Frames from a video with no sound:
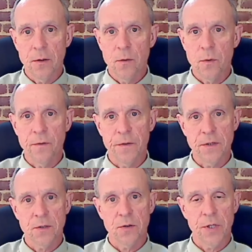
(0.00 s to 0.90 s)
with
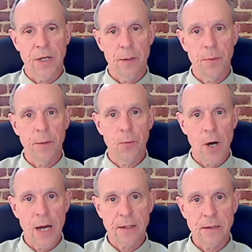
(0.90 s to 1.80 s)
physical therapy
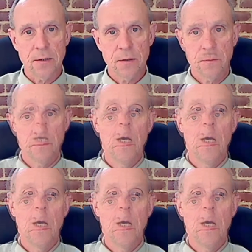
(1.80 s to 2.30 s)
practice.